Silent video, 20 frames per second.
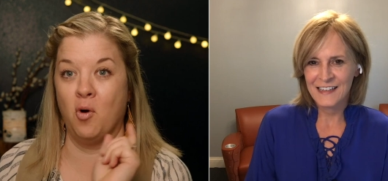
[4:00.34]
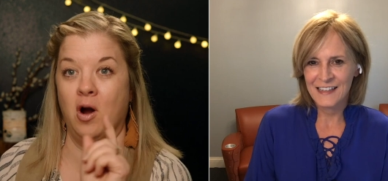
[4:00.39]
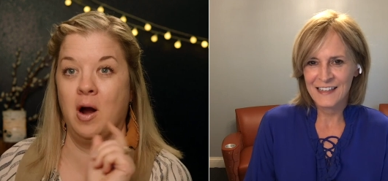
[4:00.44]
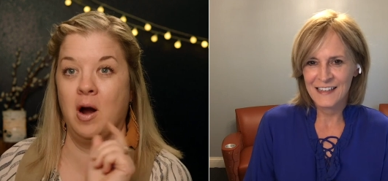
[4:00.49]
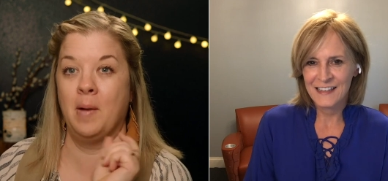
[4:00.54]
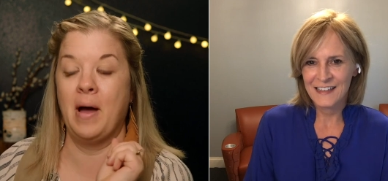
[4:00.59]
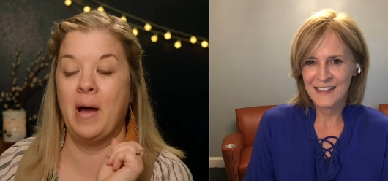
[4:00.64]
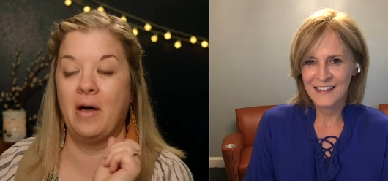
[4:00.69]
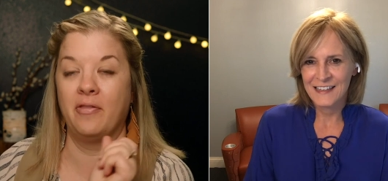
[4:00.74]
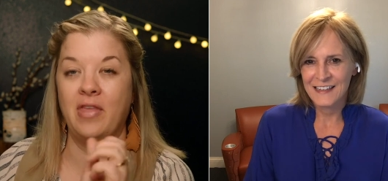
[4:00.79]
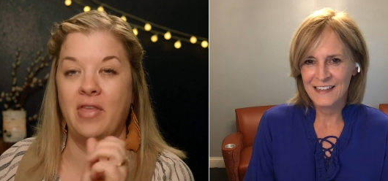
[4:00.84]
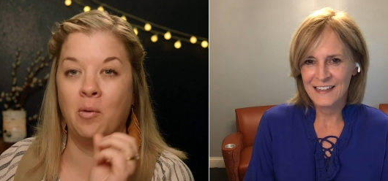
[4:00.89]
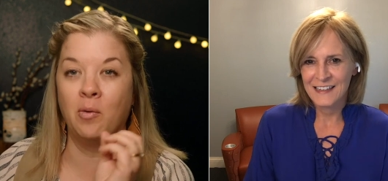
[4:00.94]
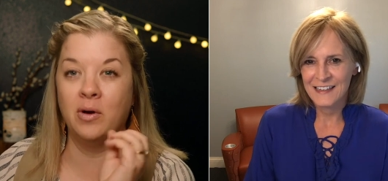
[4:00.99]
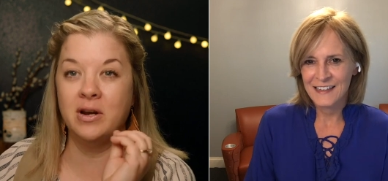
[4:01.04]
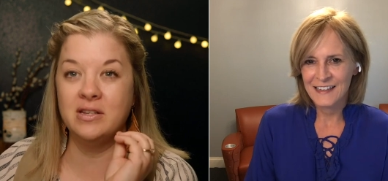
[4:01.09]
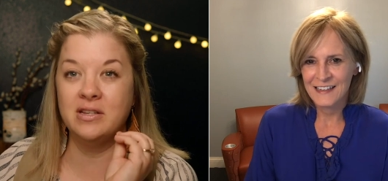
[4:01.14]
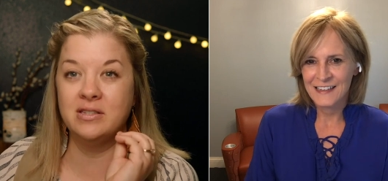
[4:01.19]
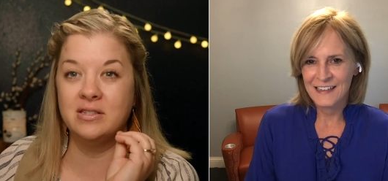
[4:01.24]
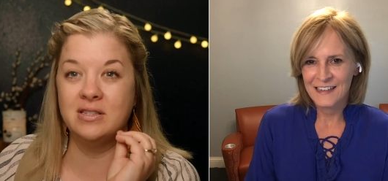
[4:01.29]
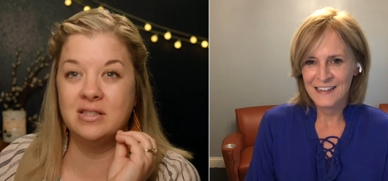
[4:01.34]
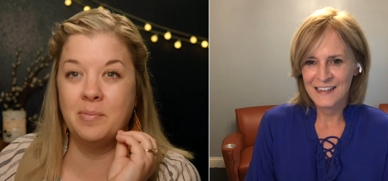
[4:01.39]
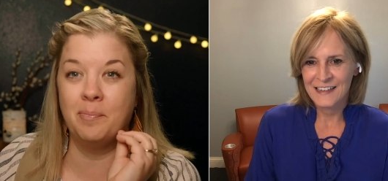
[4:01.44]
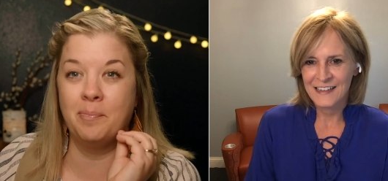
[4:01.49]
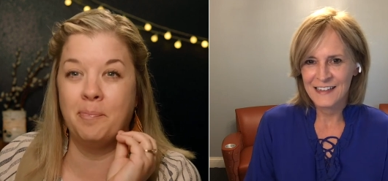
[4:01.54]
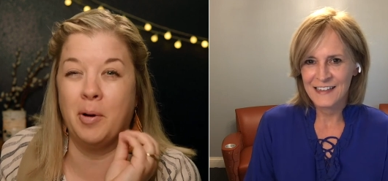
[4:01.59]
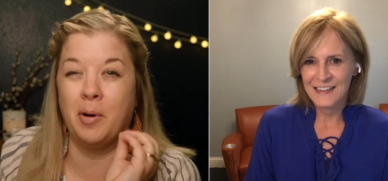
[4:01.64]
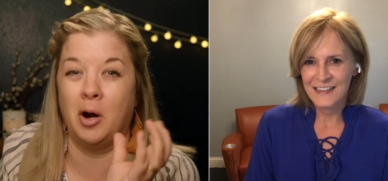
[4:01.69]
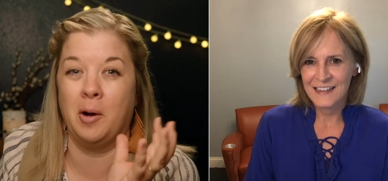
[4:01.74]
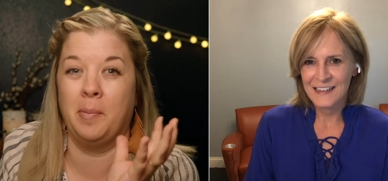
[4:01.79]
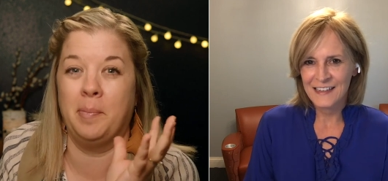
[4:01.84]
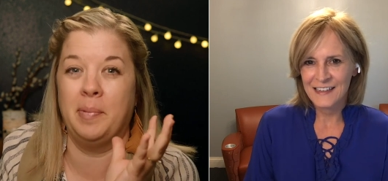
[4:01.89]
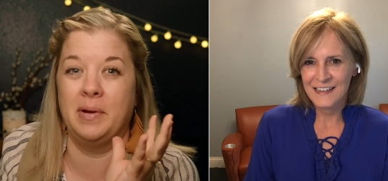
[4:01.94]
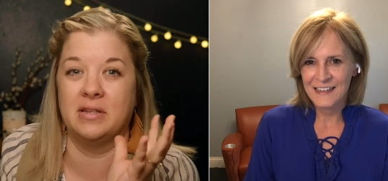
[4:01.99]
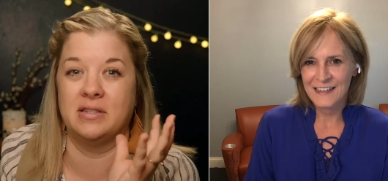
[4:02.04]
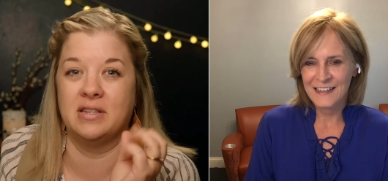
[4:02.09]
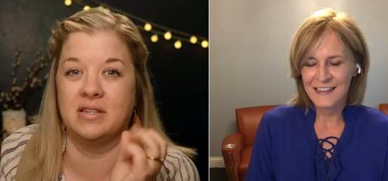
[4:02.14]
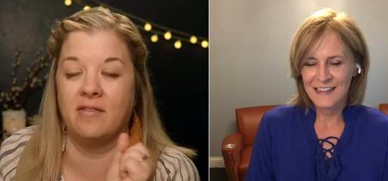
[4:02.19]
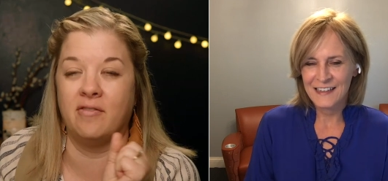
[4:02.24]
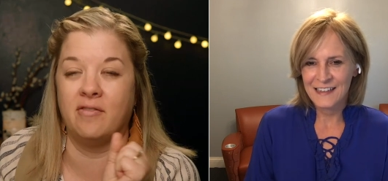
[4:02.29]
Speaker 1: about that. What is the
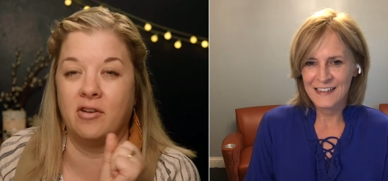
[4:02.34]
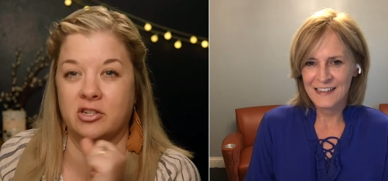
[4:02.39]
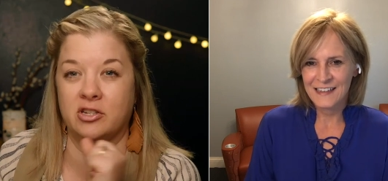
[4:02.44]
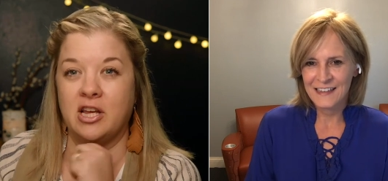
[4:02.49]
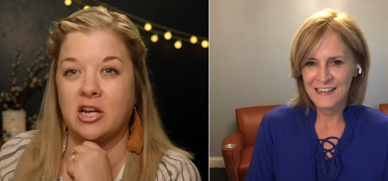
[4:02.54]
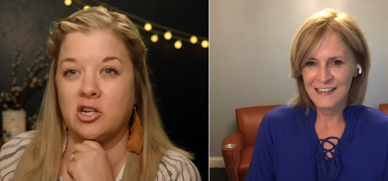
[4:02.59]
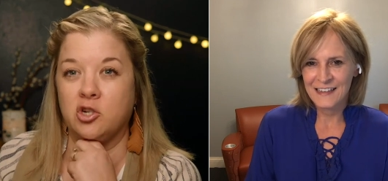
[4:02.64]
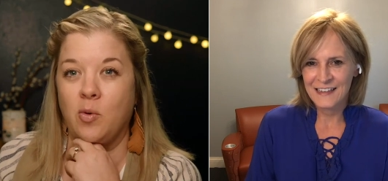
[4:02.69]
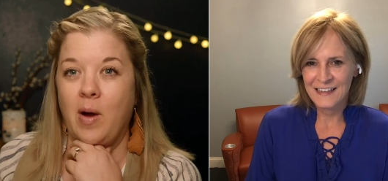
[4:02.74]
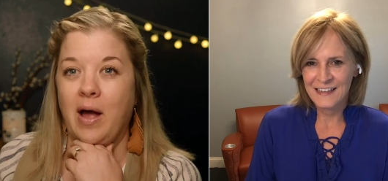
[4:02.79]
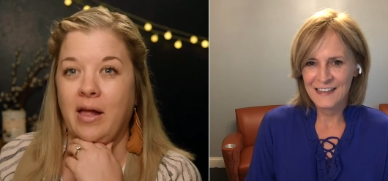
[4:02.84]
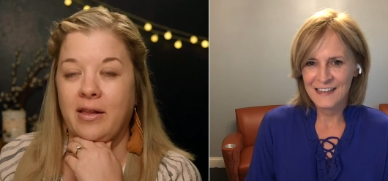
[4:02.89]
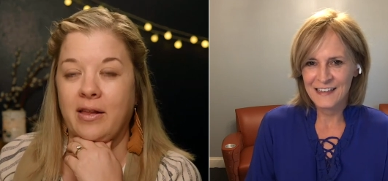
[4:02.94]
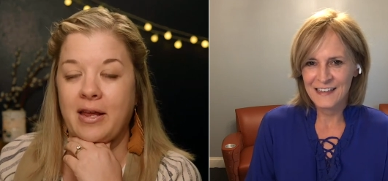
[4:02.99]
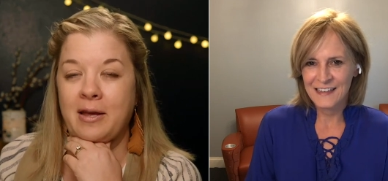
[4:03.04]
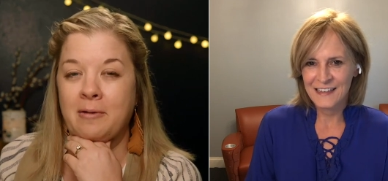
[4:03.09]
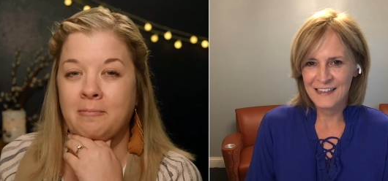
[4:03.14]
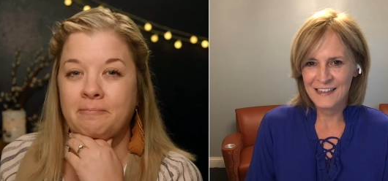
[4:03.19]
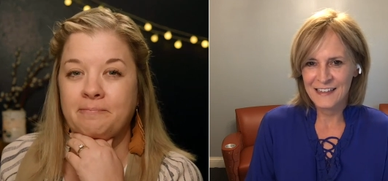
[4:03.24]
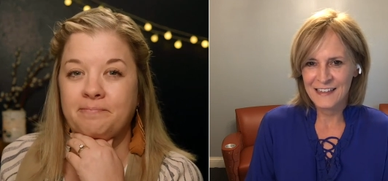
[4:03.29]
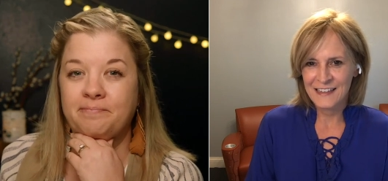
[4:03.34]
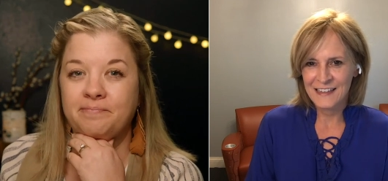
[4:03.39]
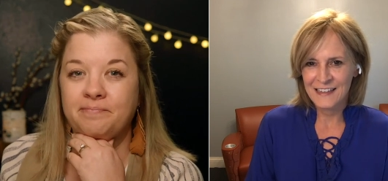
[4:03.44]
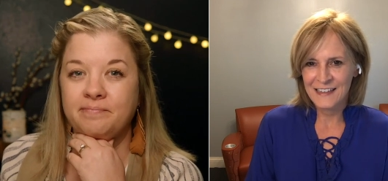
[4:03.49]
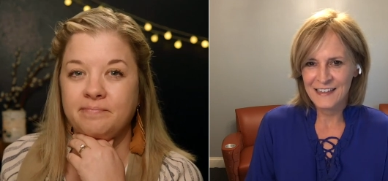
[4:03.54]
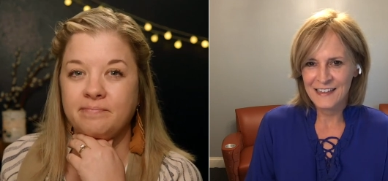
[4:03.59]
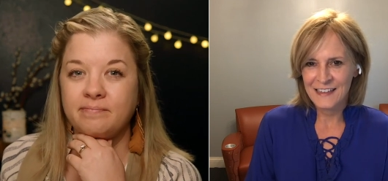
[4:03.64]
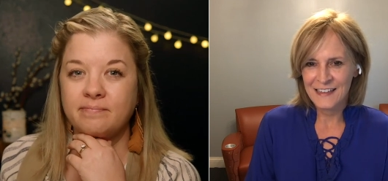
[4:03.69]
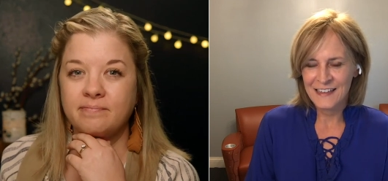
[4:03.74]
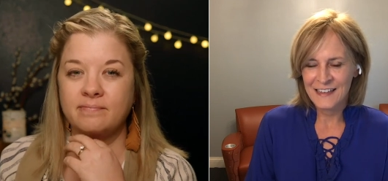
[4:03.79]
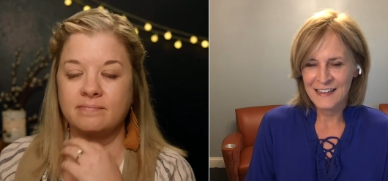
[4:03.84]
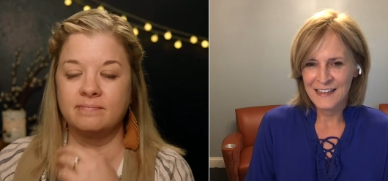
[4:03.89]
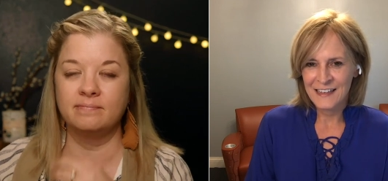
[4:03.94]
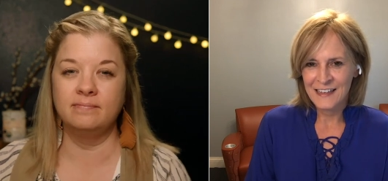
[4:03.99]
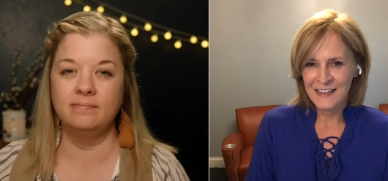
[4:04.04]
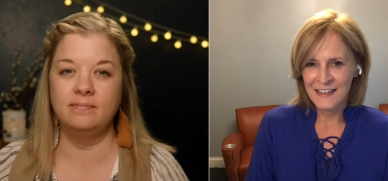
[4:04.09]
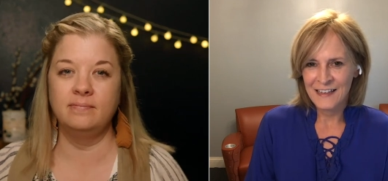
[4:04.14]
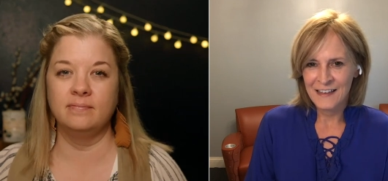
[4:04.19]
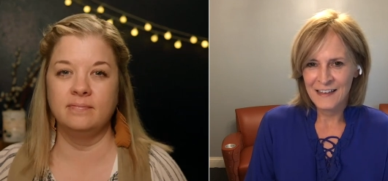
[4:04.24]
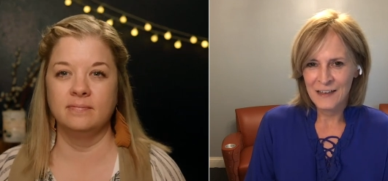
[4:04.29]
purpose of our sexuality?
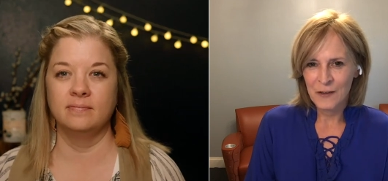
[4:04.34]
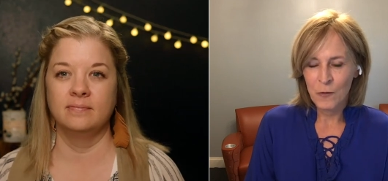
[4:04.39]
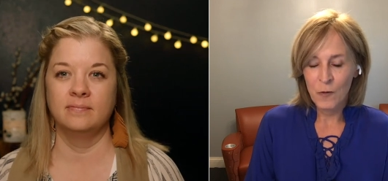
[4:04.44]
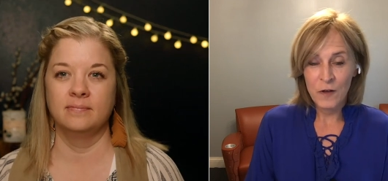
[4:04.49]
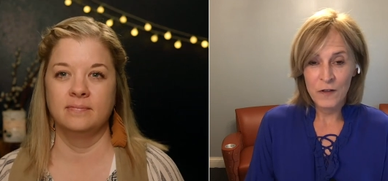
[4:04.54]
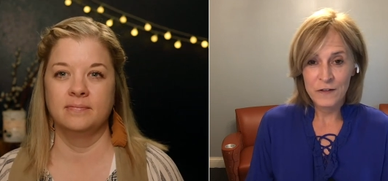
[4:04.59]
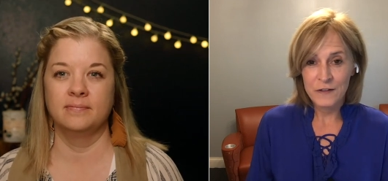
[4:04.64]
Well,